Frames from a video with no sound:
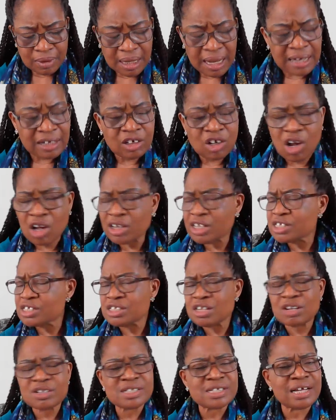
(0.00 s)
And God is
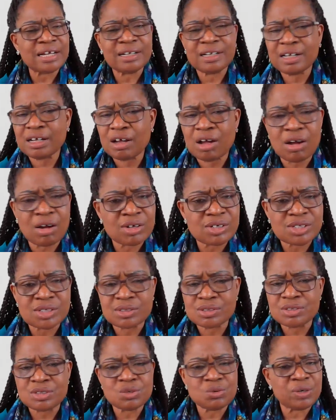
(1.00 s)
not sending us
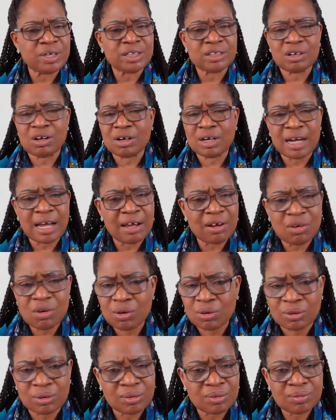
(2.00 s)
to do it on our
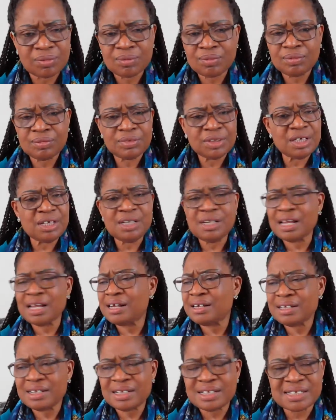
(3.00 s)
own. He
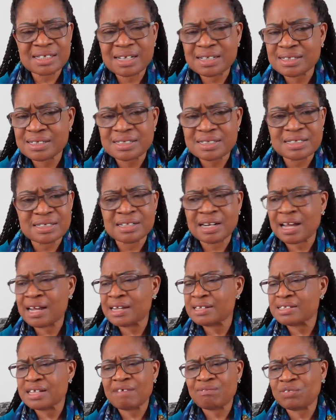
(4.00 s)
says it in
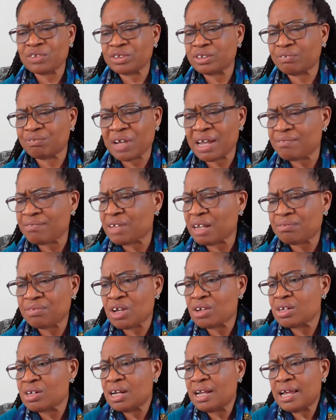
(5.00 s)
Isaiah 45, I've
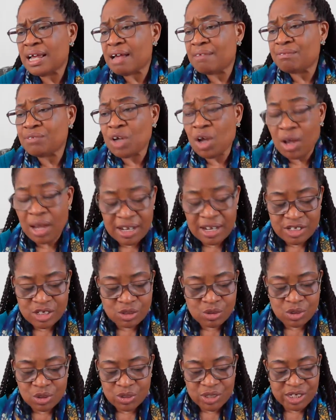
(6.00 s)
not asked
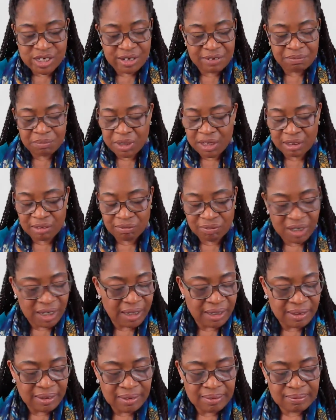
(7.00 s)
you to serve me in
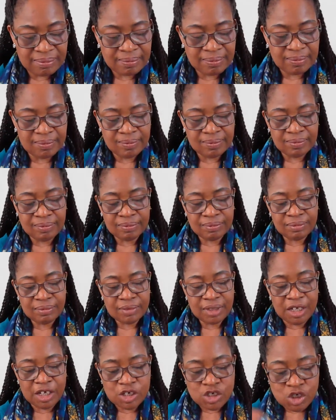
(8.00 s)
vain.
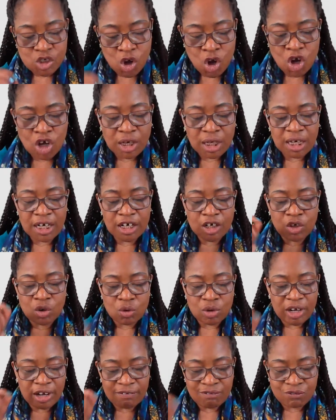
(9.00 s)
He's only
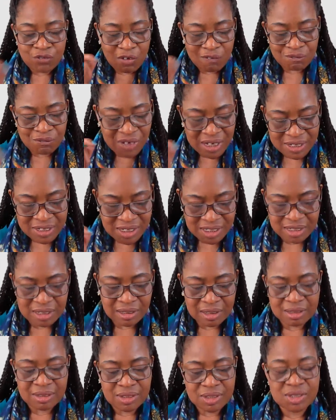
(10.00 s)
looking for
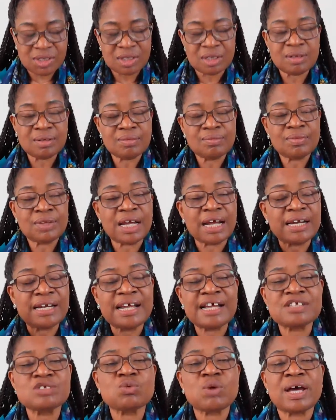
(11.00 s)
vessels.
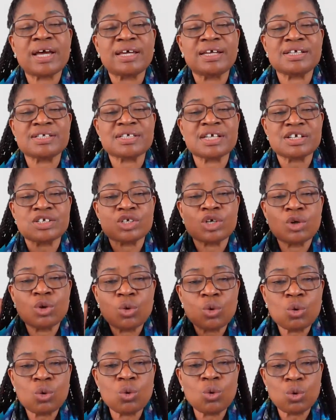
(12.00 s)
And that's why he says,
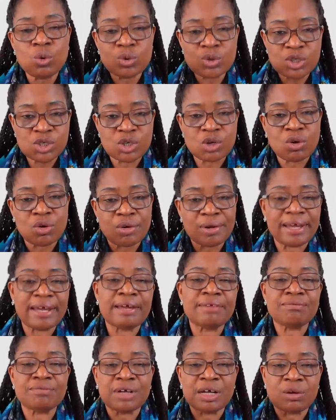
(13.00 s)

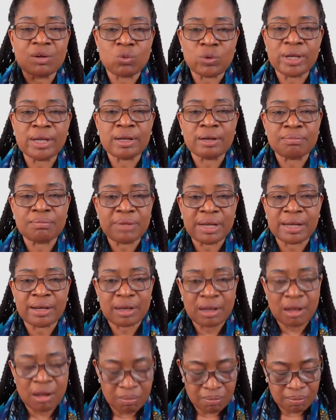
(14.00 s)
whosoever will
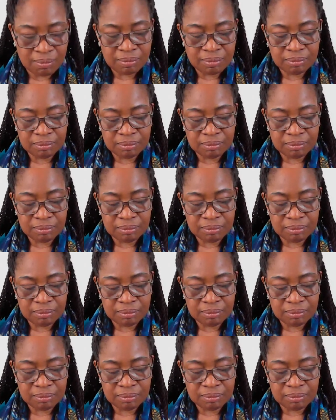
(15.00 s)
may come.